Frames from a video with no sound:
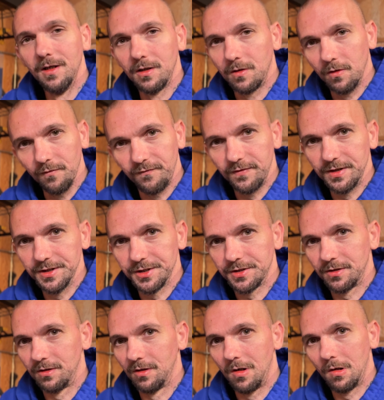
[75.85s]
Goldfish
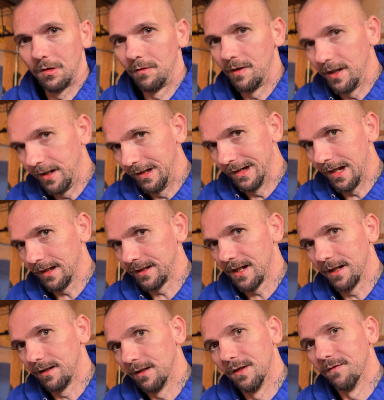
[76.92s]
are already not
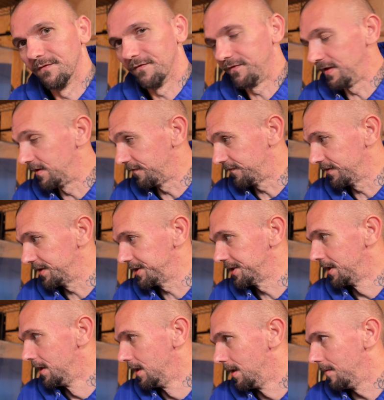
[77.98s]
that good of a feeder fish,
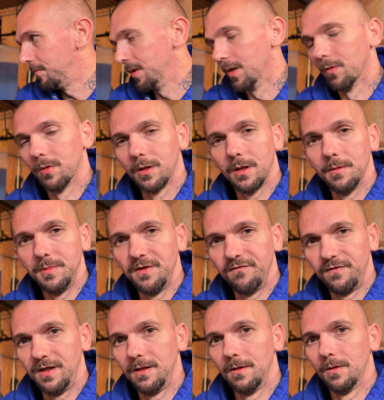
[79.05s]
but we're gonna be
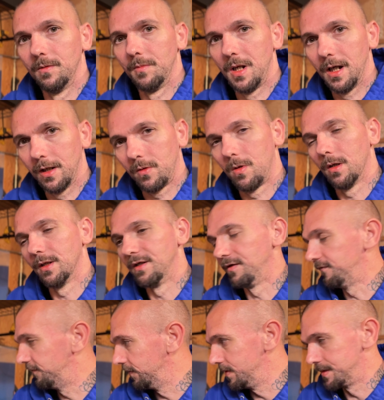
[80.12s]
feeding them high quality
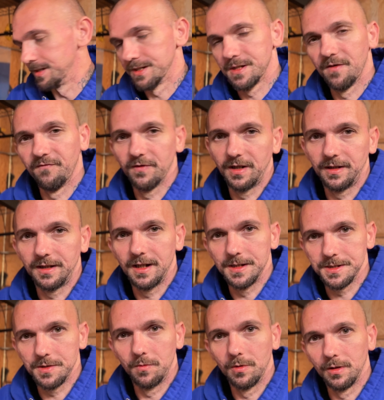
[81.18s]
foods and stuff like that.
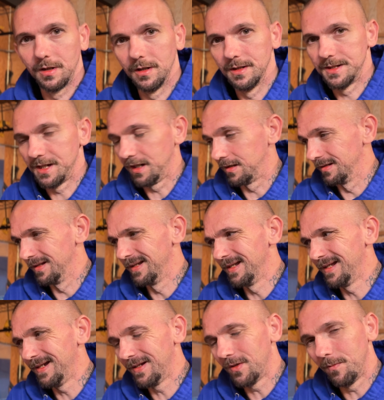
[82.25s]
So we're gonna take a
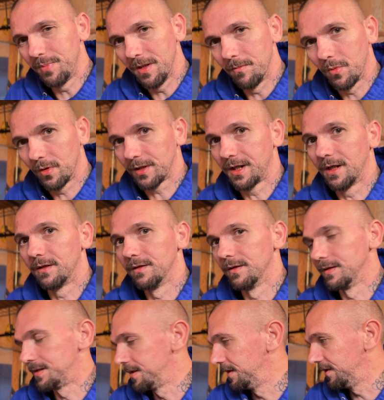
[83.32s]
little bit more care
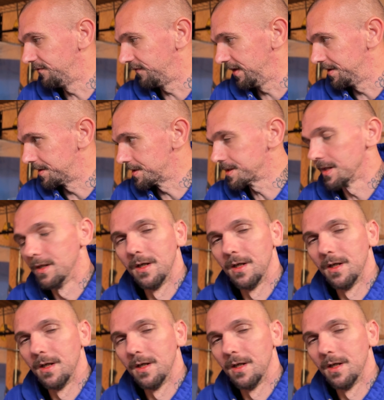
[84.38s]
into these feeders.